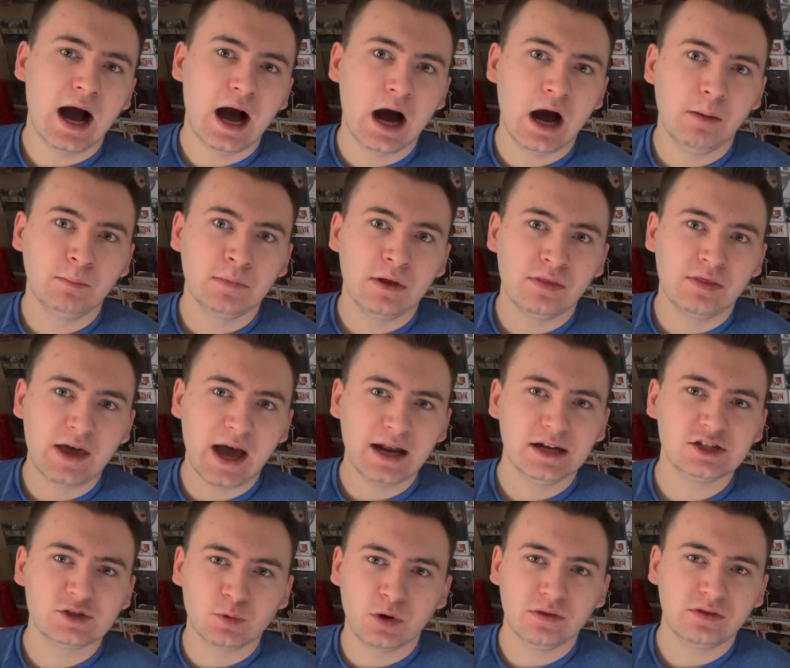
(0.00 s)

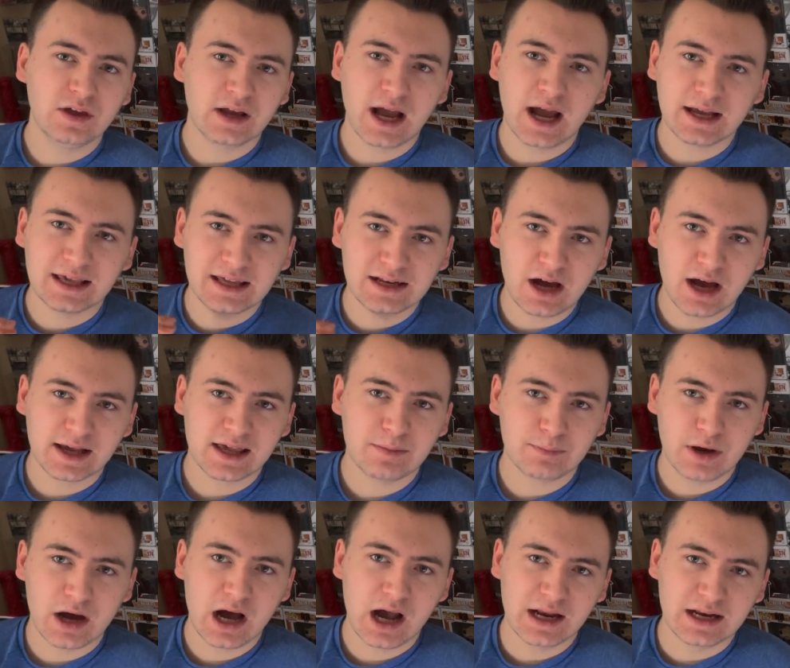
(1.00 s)
That is one thing I cannot
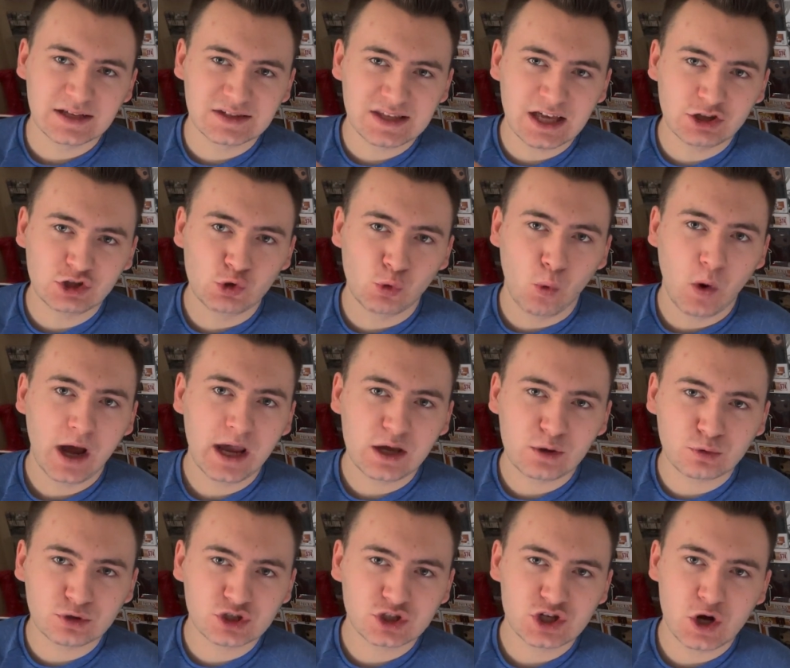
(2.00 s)
get behind, is that
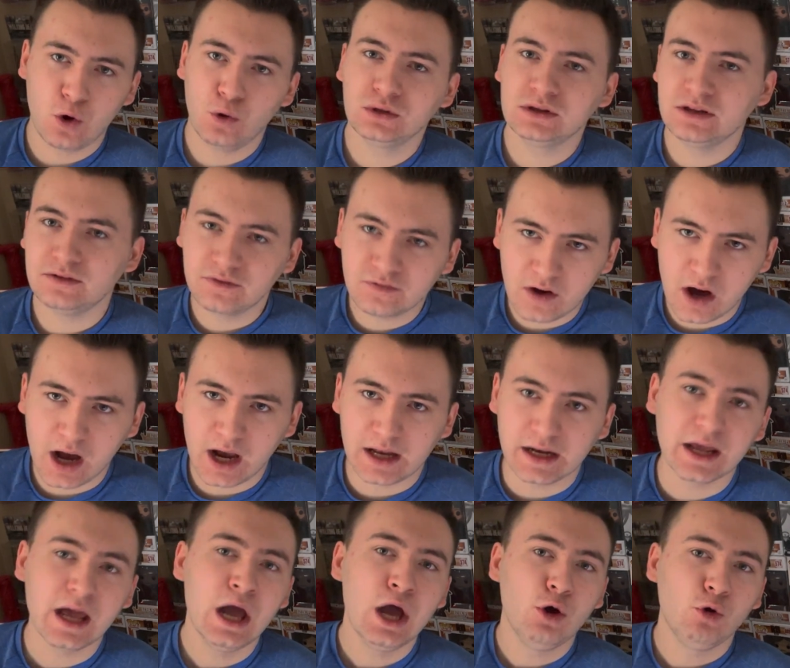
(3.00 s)
Dwight was totally
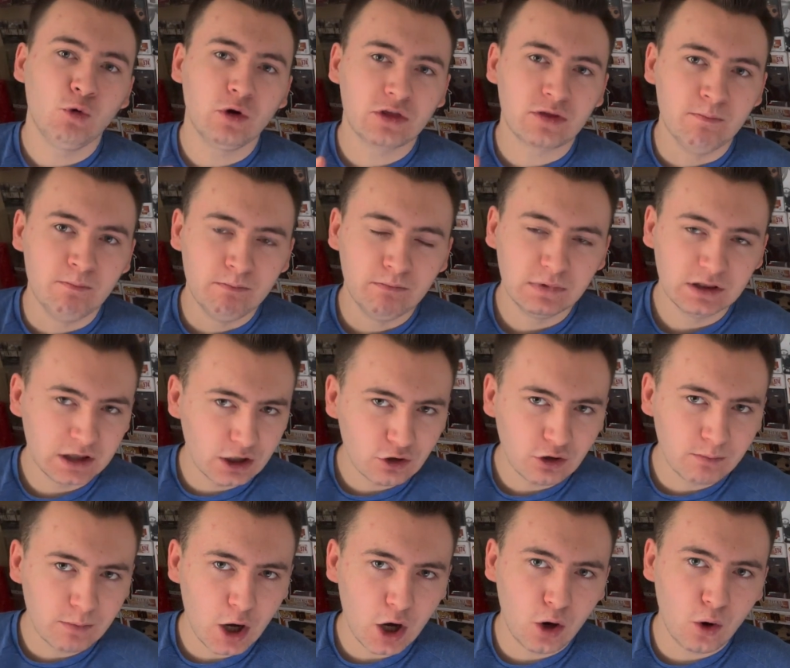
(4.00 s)
fine with
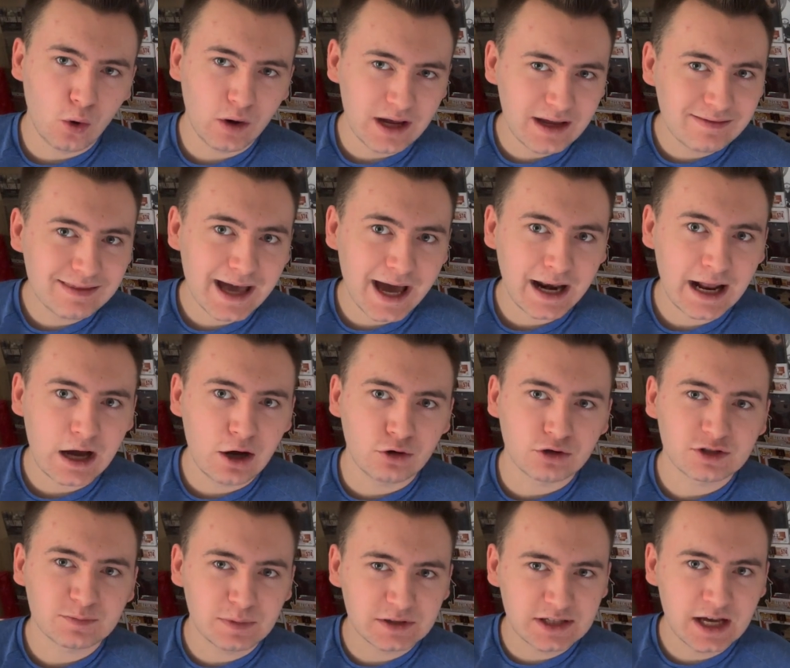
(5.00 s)
little Mo in that
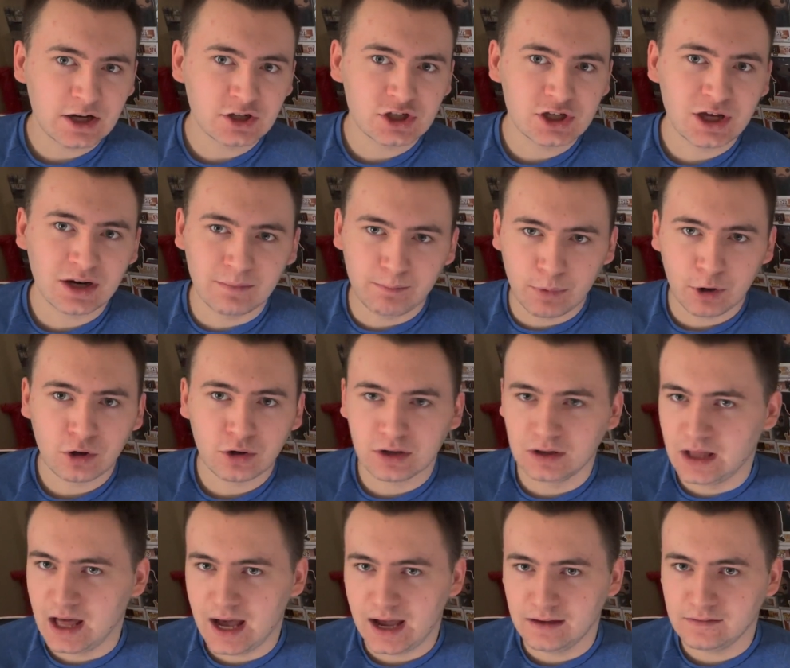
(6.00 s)
house potentially gonna burn
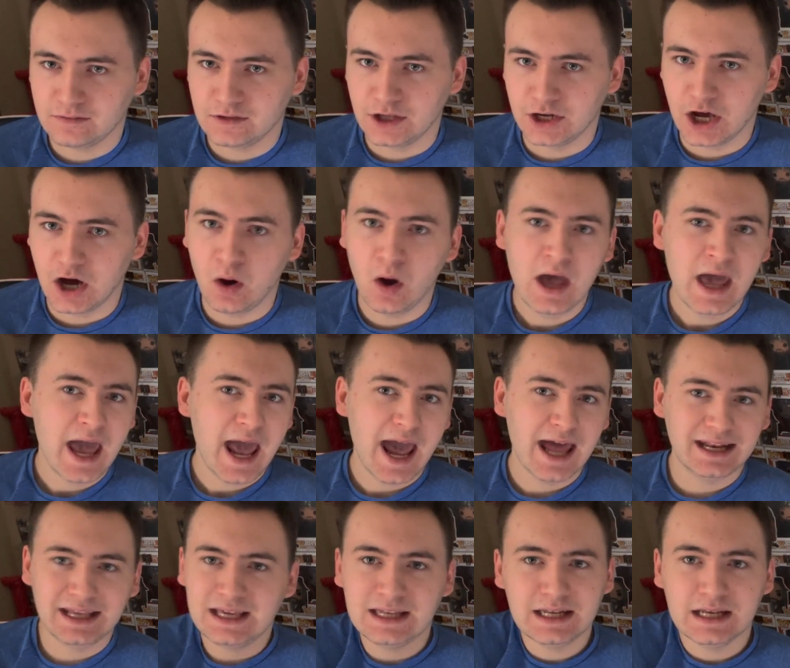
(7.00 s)
alive, you know?
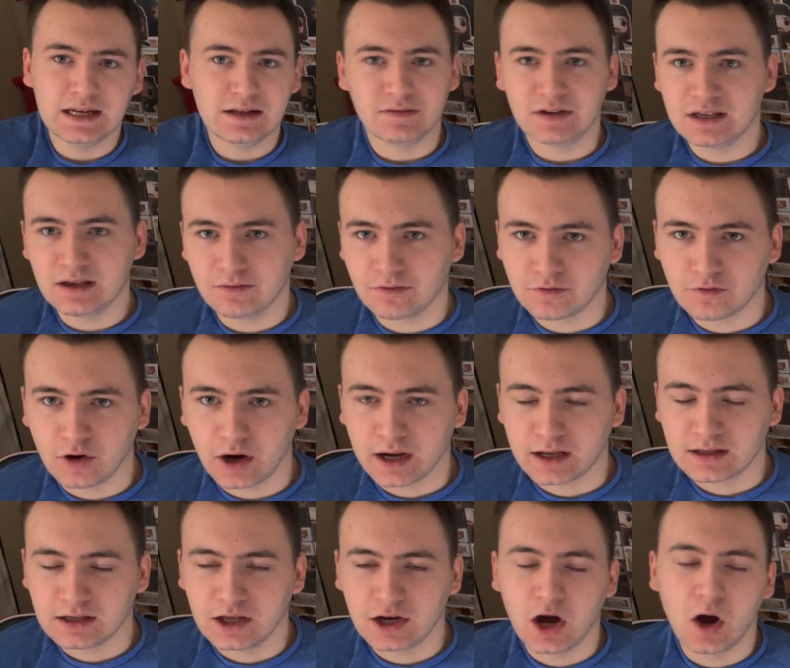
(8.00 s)
And he didn't even give a
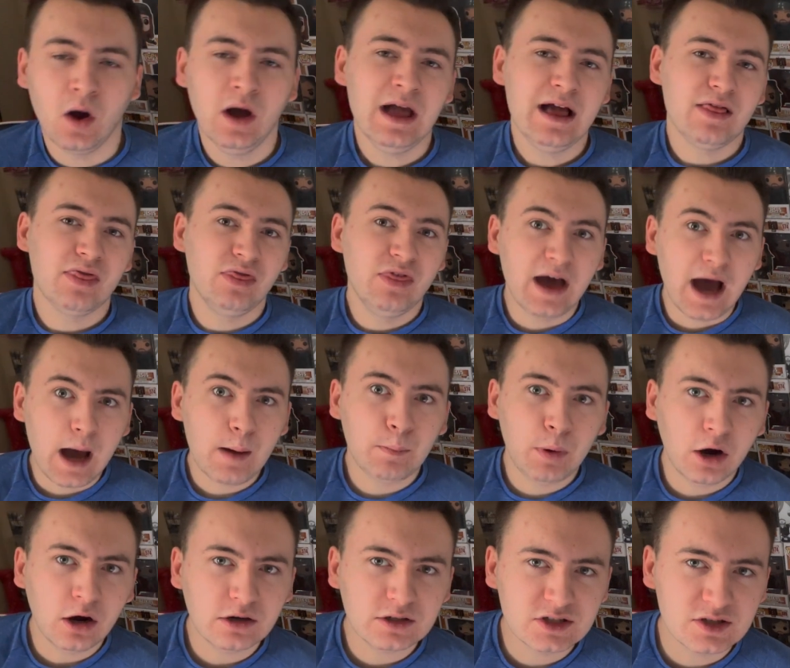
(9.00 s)
frick, you know?
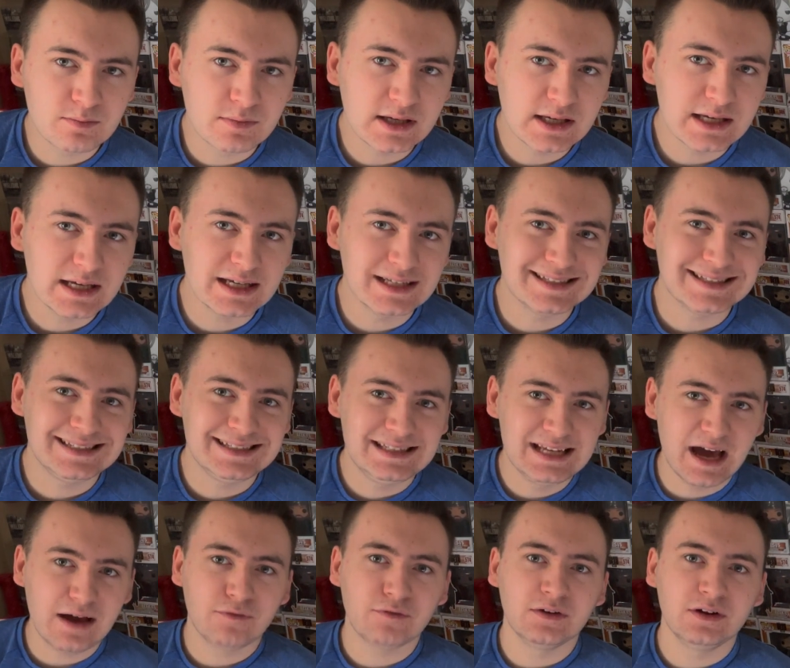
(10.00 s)
That part to me is
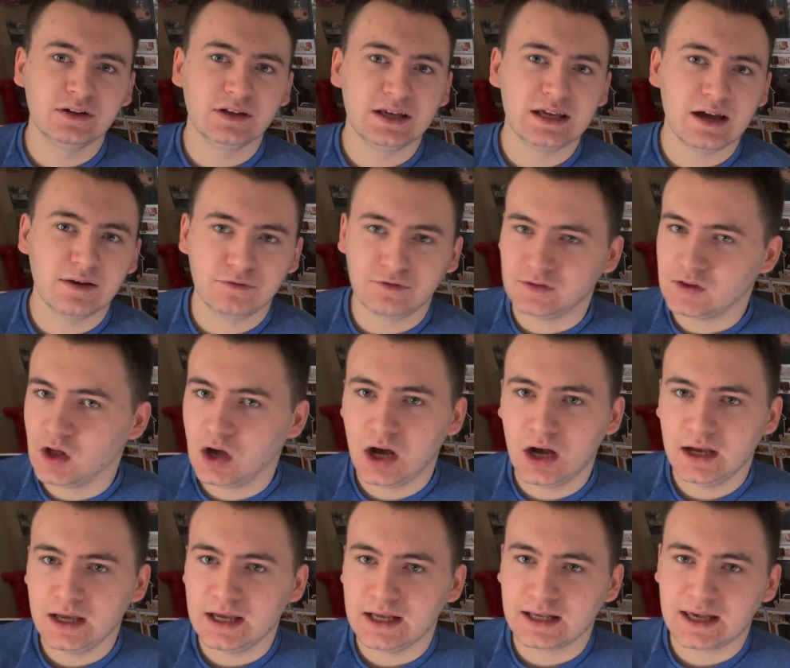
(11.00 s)
definitely a
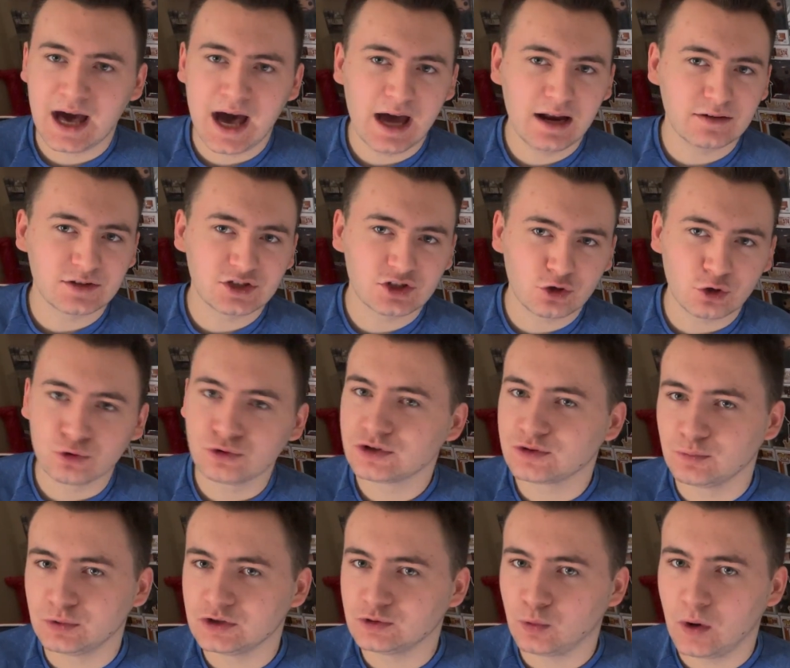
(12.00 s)
flaw. It kind of
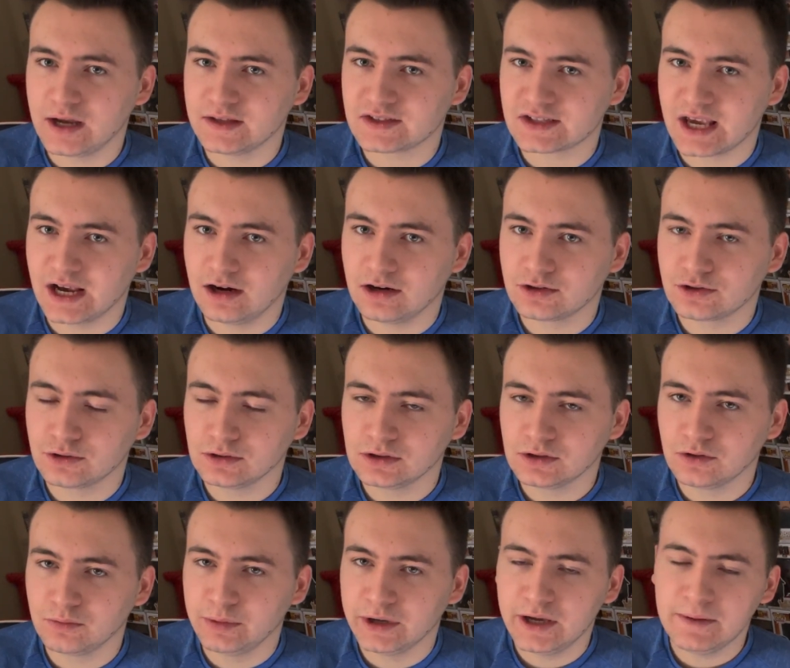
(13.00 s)
screws with Dwight's character a
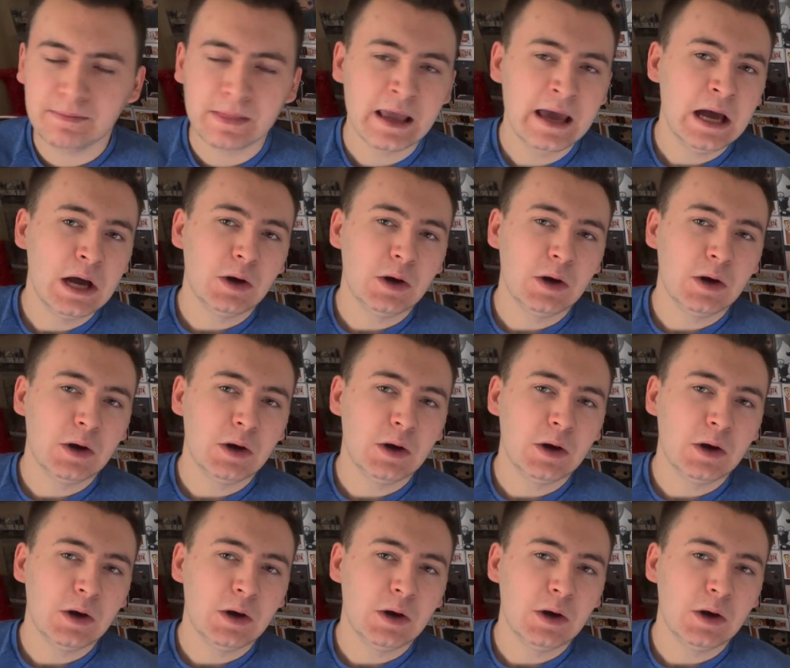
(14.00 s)
little bit.